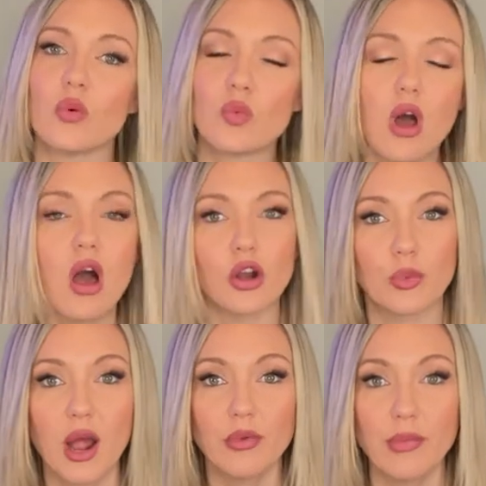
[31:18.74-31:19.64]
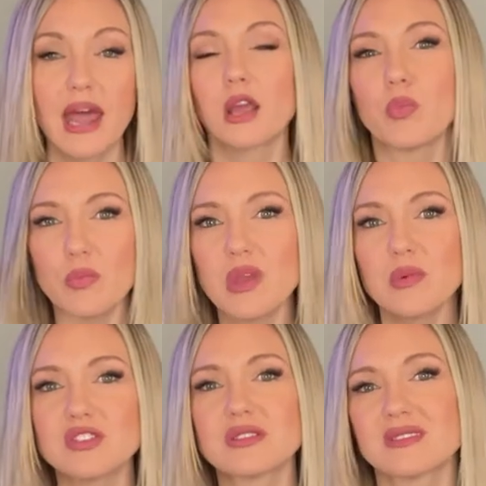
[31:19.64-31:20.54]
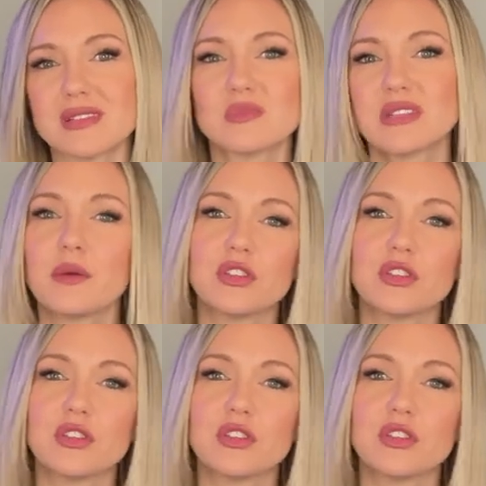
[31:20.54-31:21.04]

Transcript: wrong or problematic, but maybe just some stuff